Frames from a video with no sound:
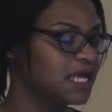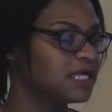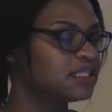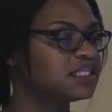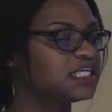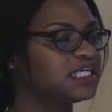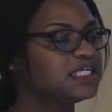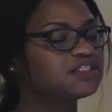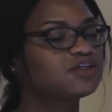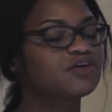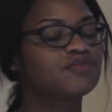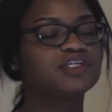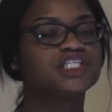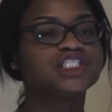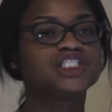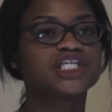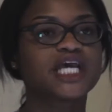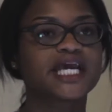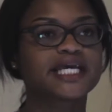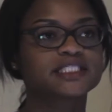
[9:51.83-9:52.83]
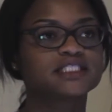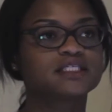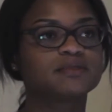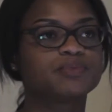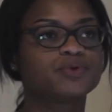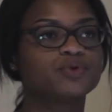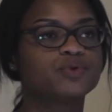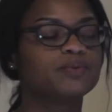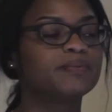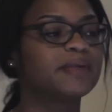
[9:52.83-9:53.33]
These are
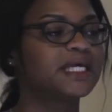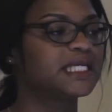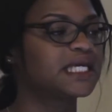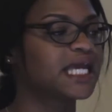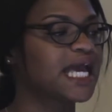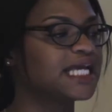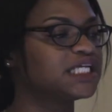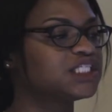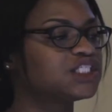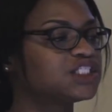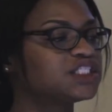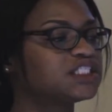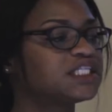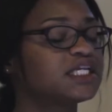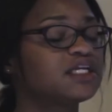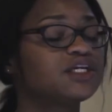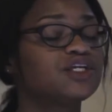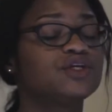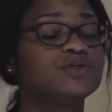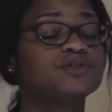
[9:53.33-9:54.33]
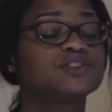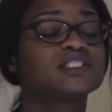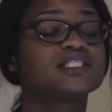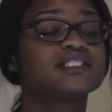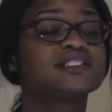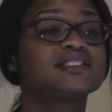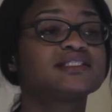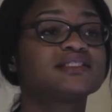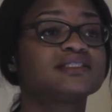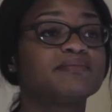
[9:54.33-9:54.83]
injectable medications that are used to
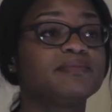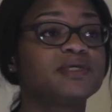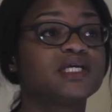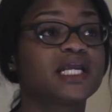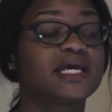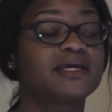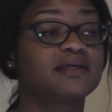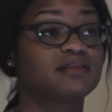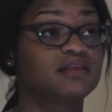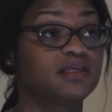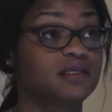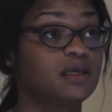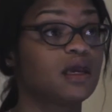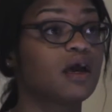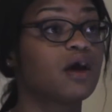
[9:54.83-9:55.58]
stimulate the